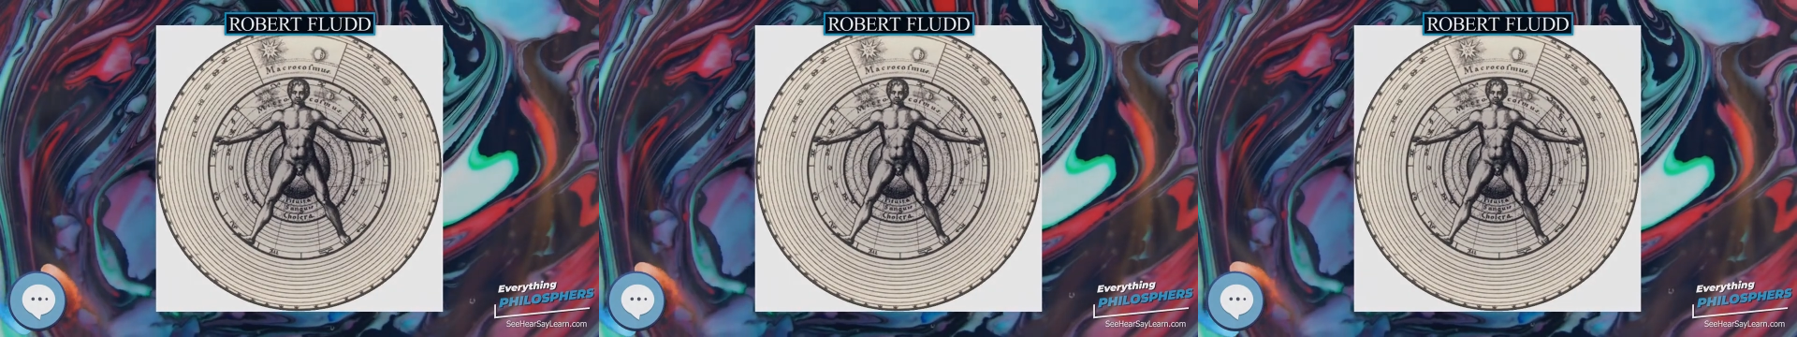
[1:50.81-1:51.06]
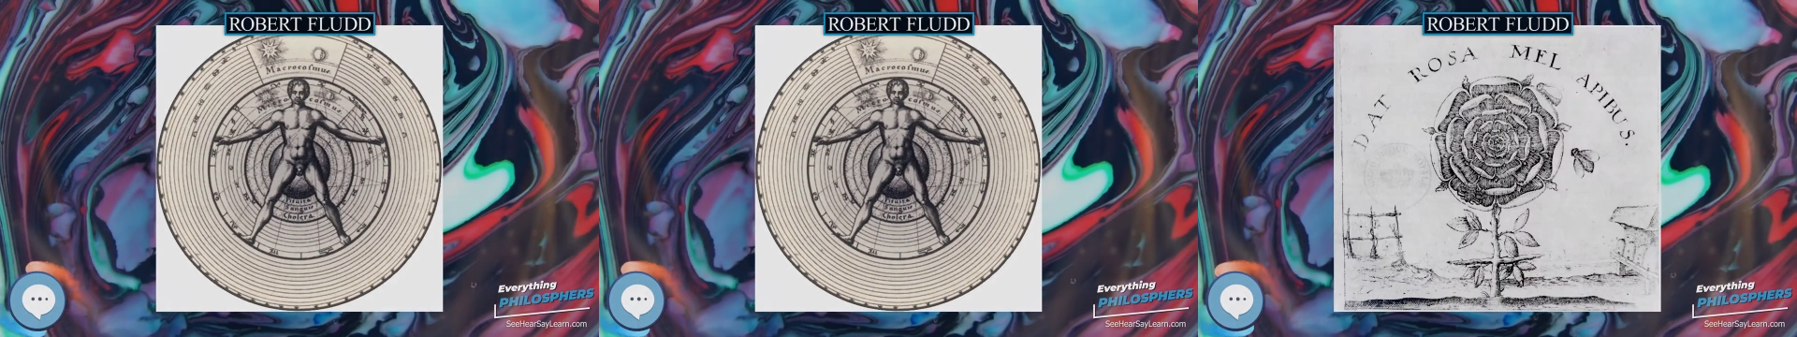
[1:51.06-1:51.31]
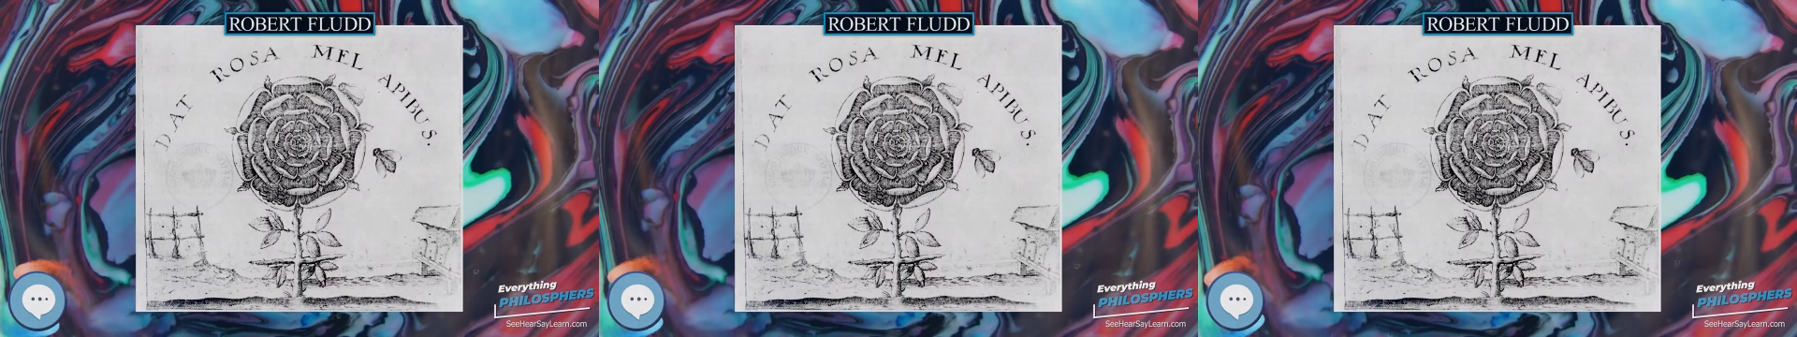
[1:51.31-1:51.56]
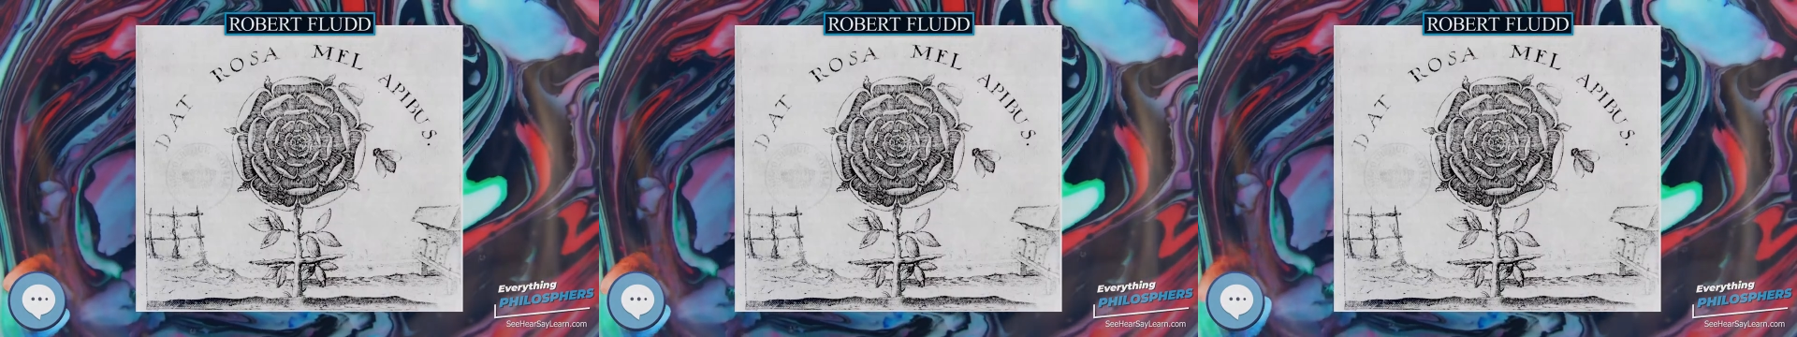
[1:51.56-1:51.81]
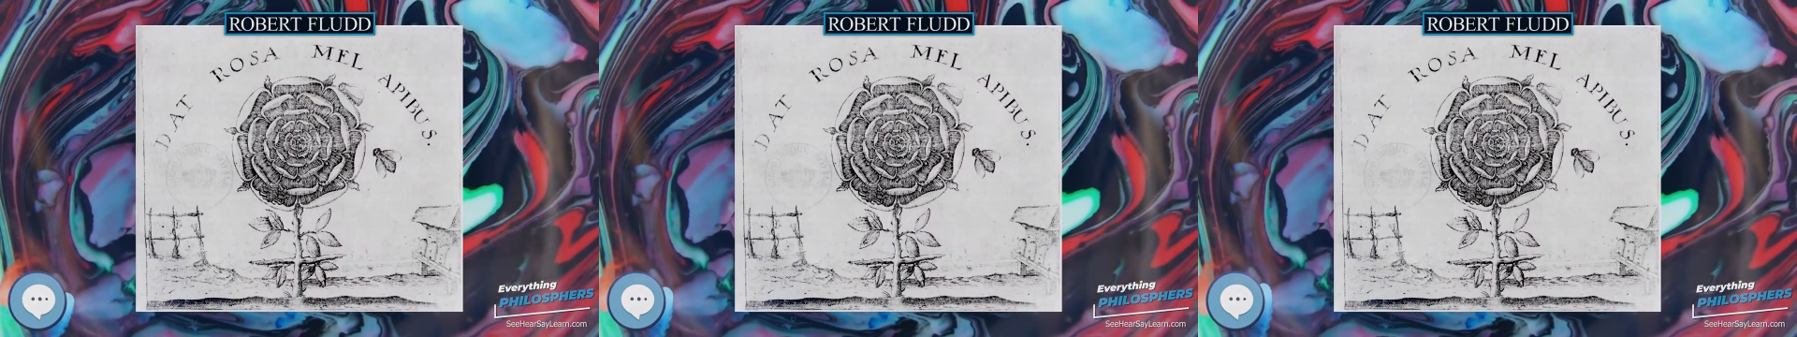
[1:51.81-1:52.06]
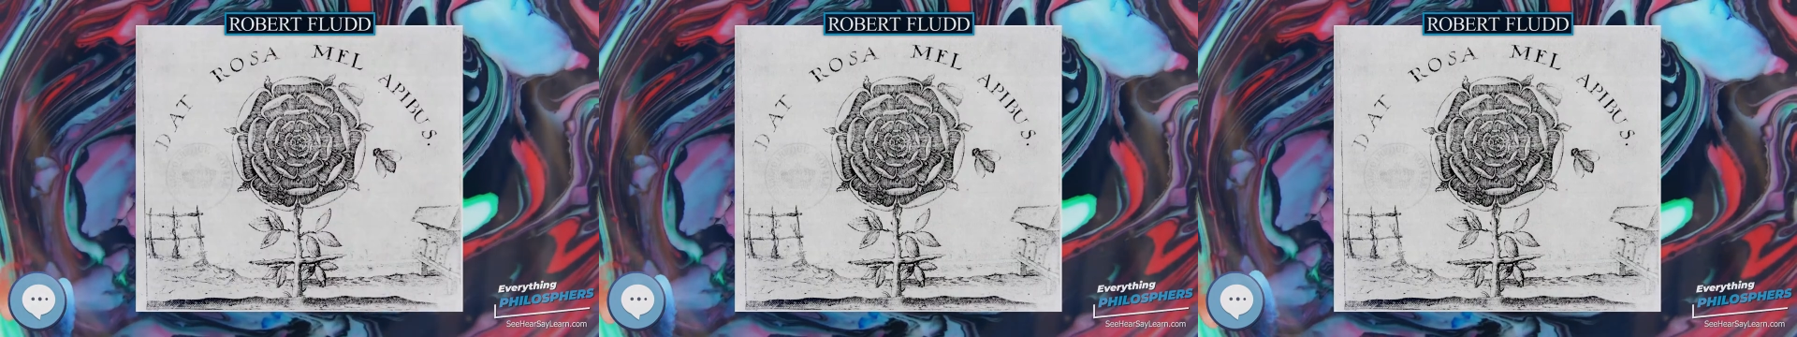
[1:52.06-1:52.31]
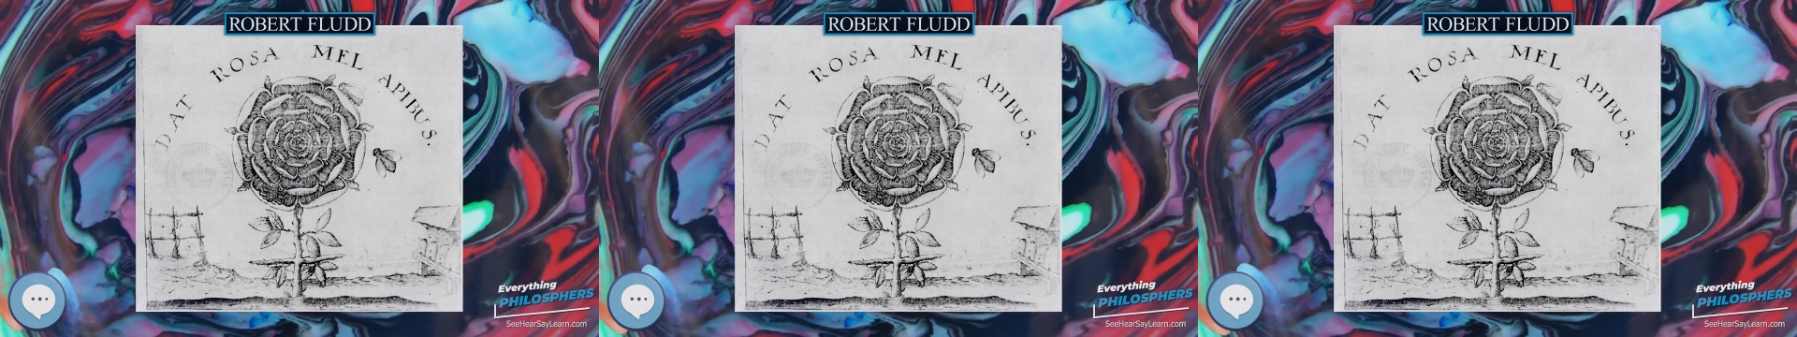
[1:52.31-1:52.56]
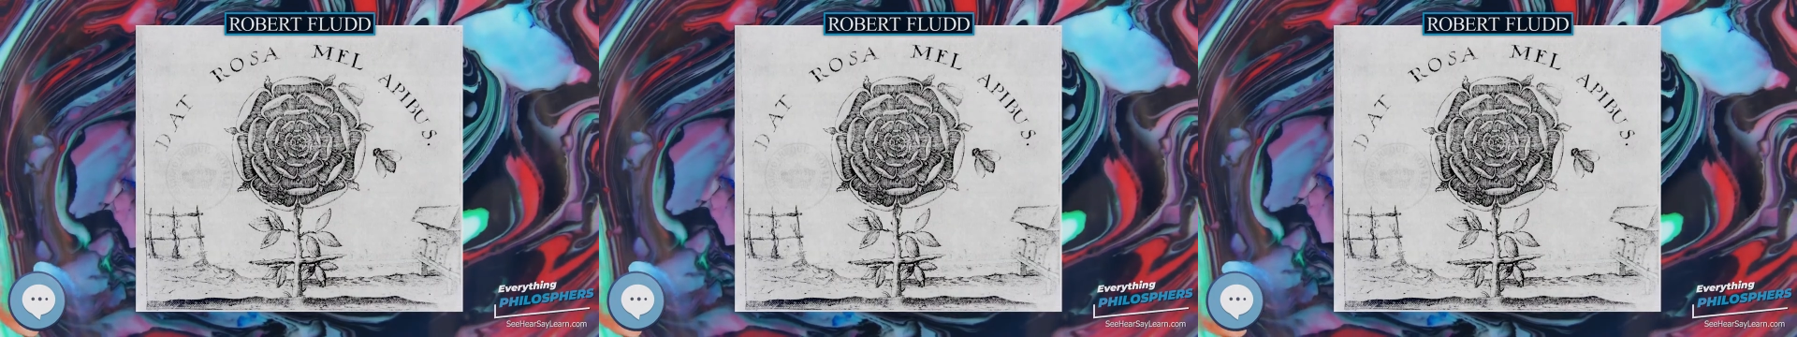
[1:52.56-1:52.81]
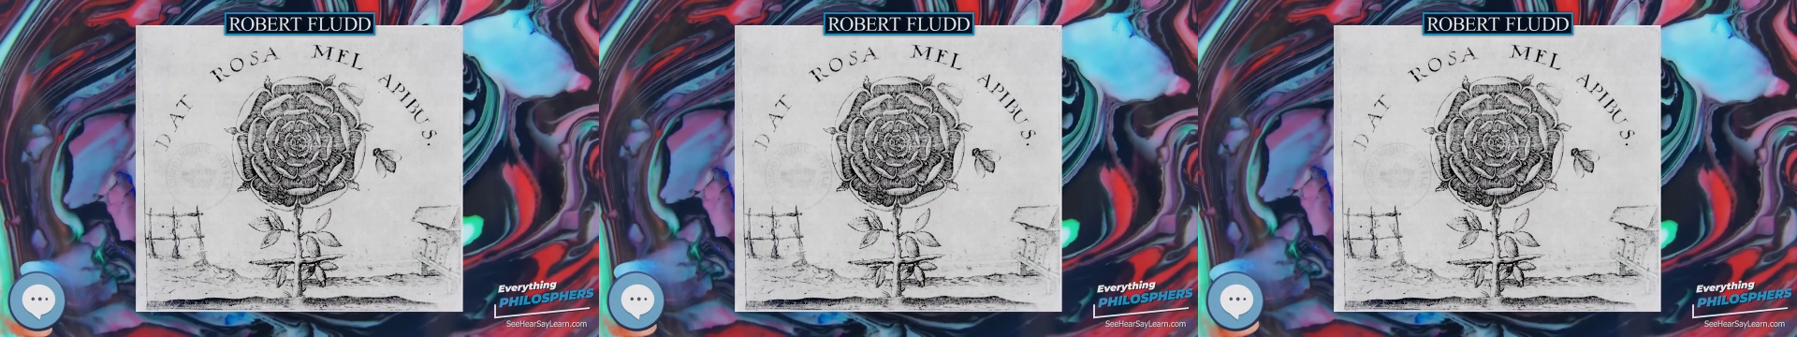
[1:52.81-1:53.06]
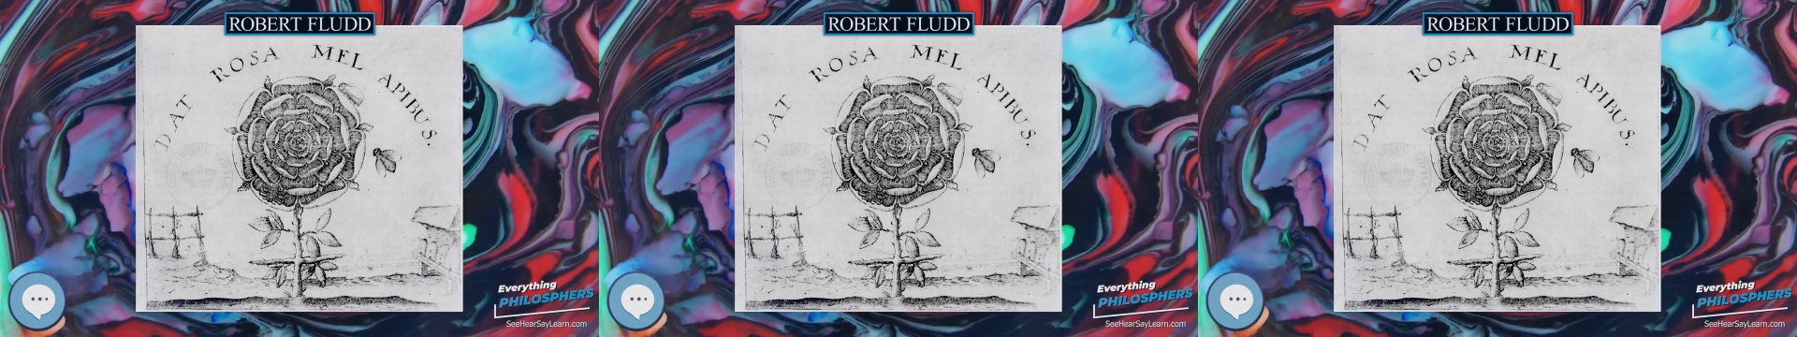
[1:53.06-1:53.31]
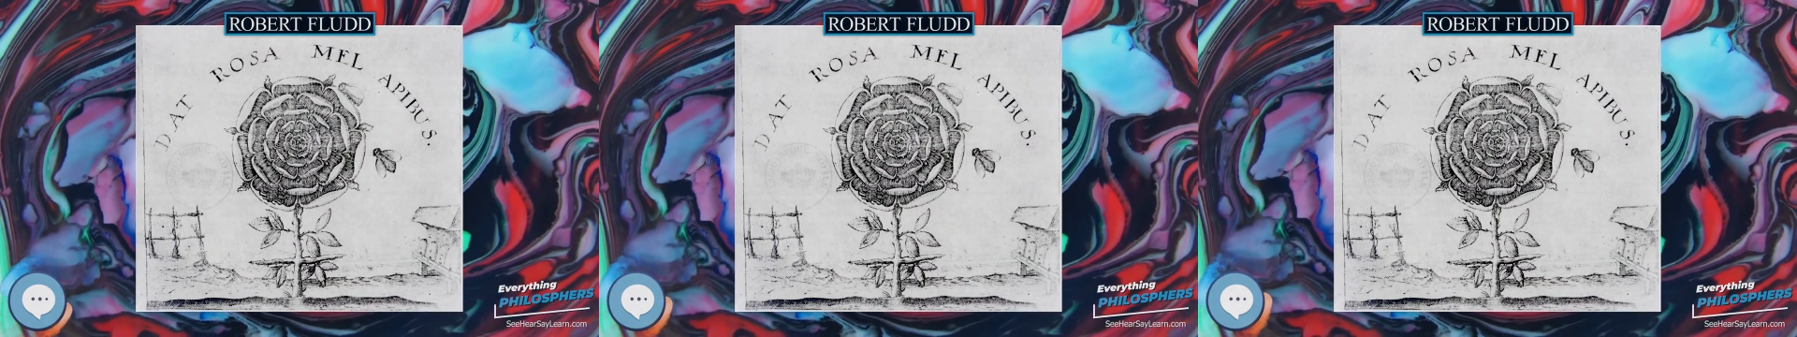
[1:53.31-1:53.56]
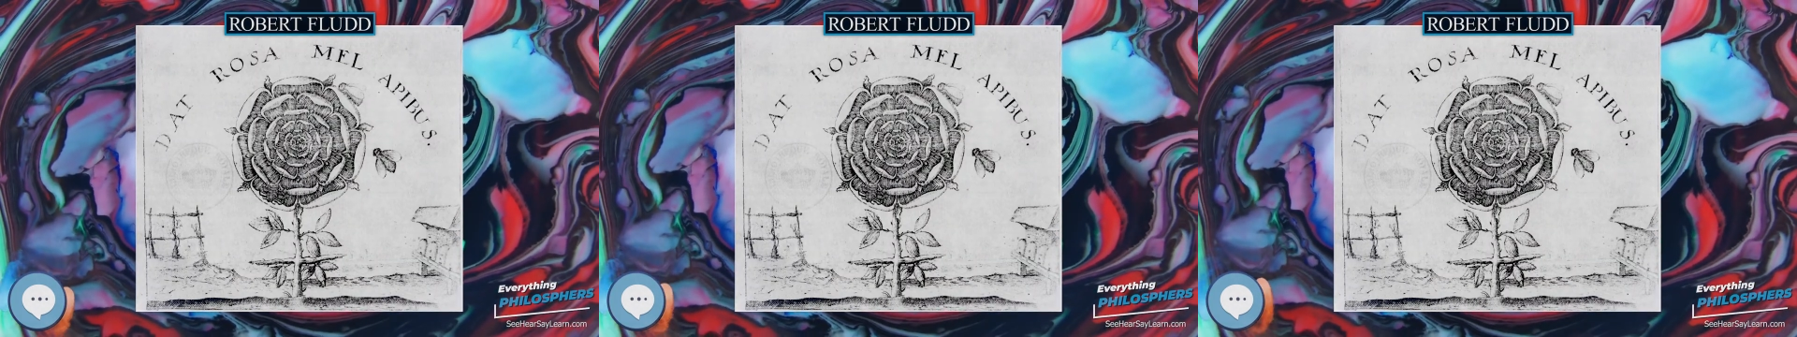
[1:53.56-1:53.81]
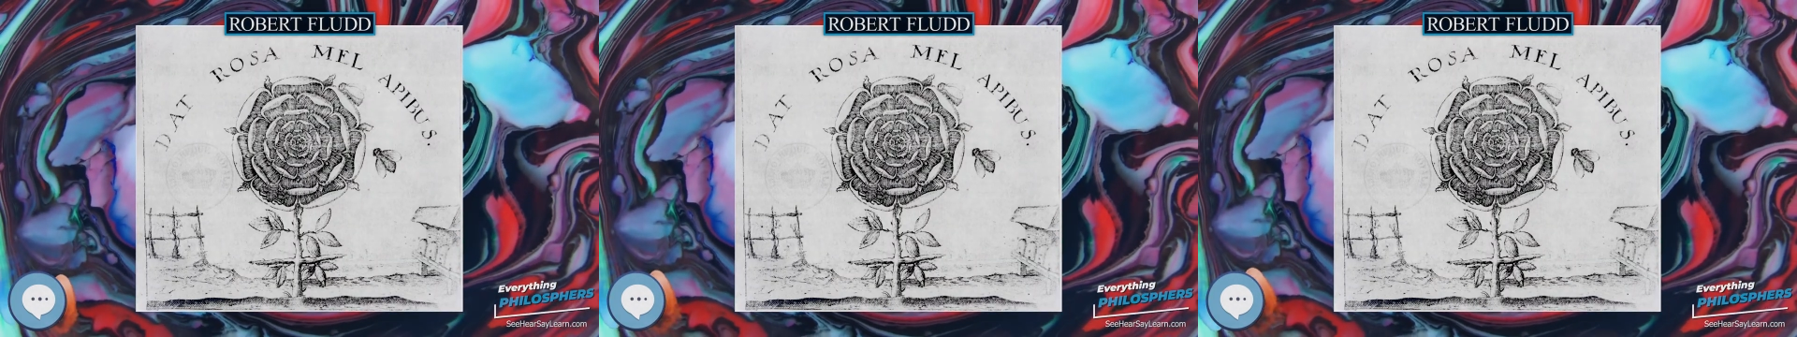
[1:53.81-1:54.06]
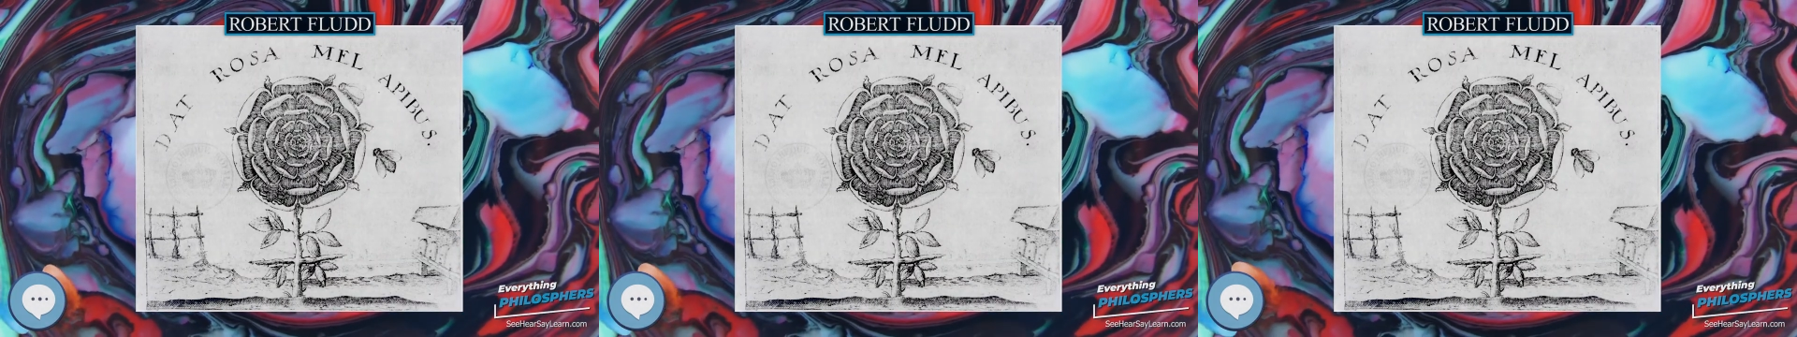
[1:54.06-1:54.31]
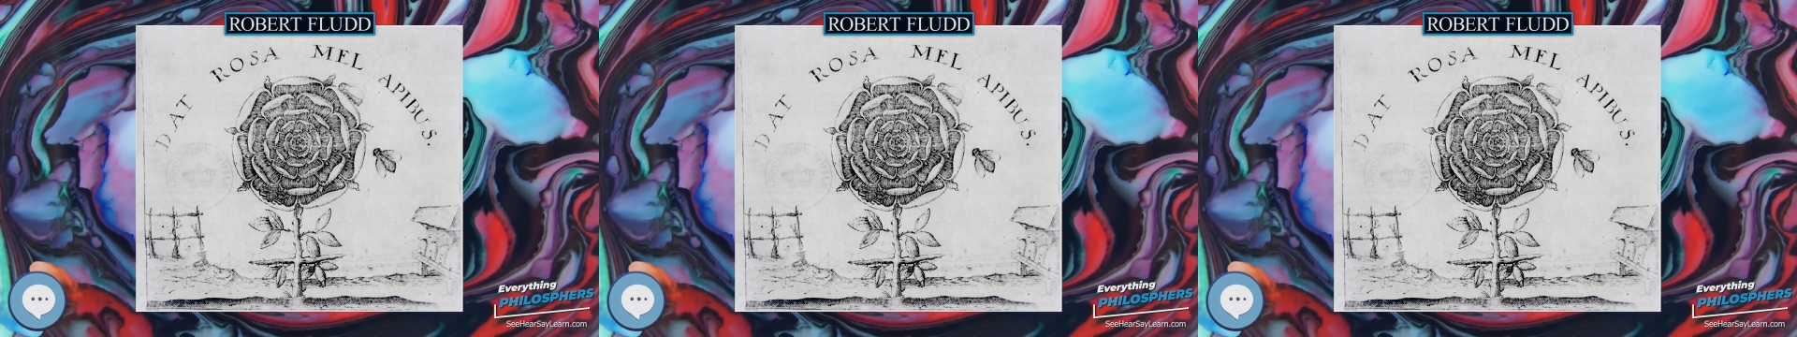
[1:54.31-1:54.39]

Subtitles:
[unreadable: no face in view]